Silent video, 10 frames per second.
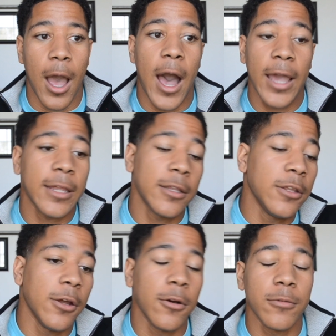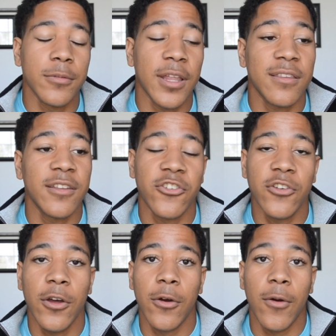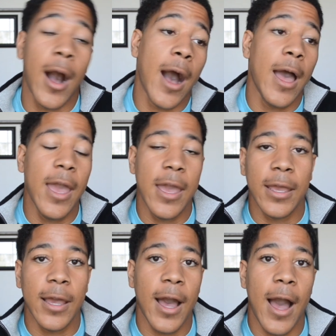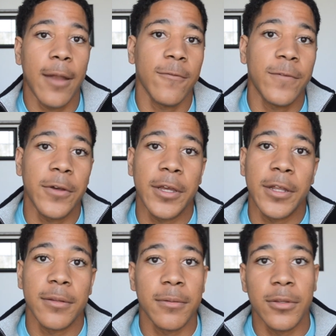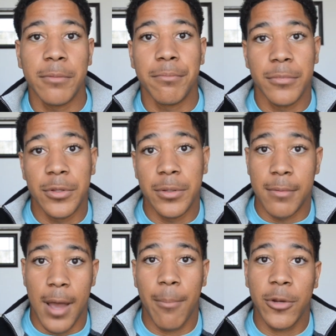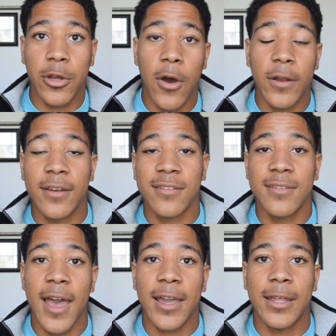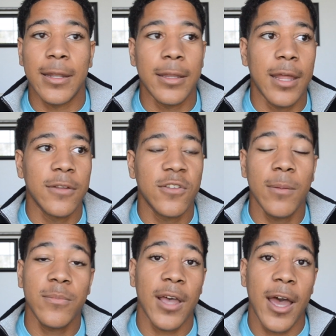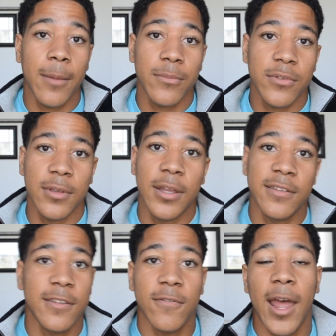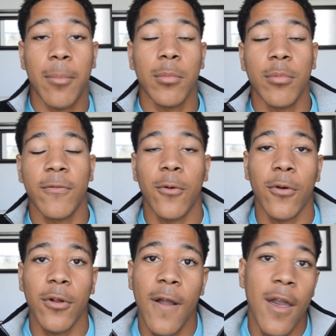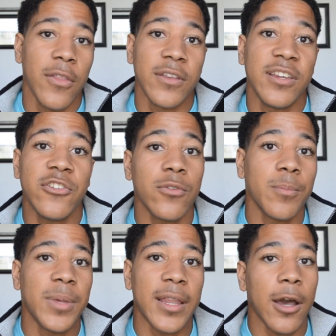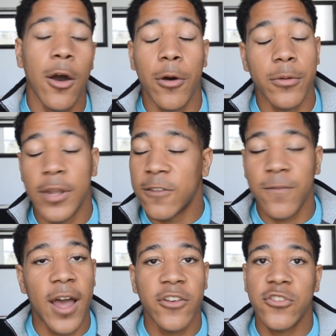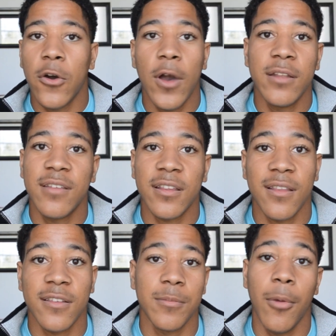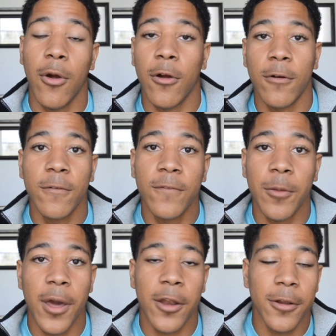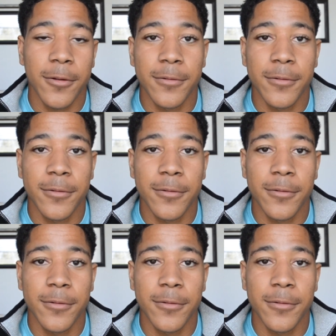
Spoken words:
I can, you know, let the teacher know, hey, I don't feel good. I'm gonna go out and eat a snack, and then sometimes, it's even happened before, the teacher will be like, oh, it's fine, just go ahead and take the test tomorrow, feel better.